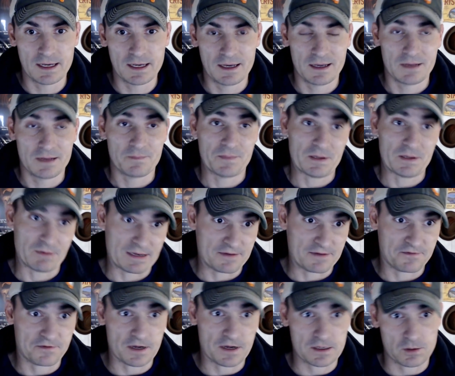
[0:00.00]
Now he got
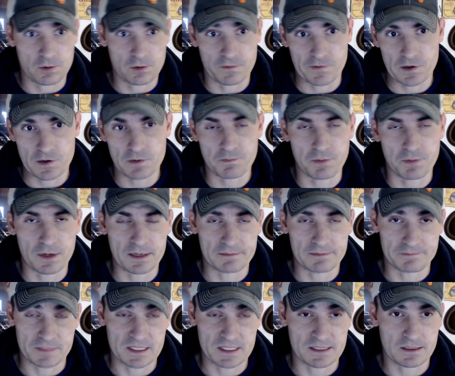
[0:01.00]
fucked over, but
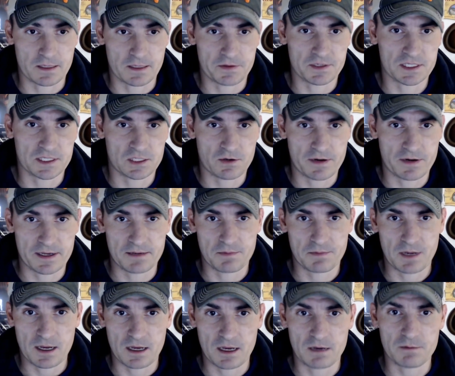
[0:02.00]
that's another story.
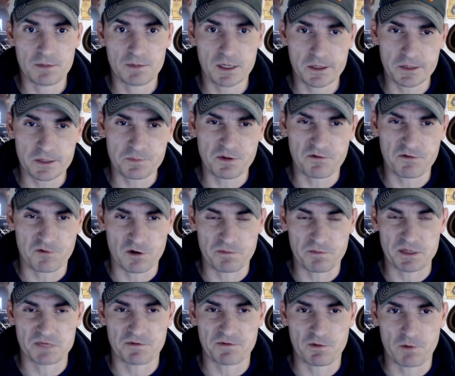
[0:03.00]
But good performance
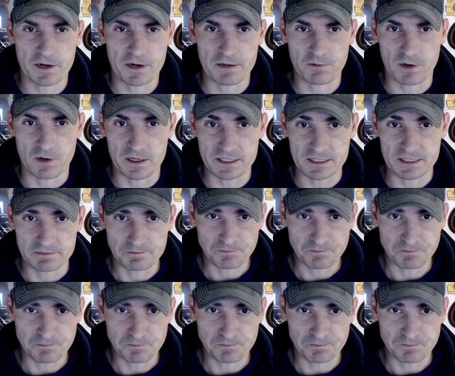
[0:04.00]
for what it was.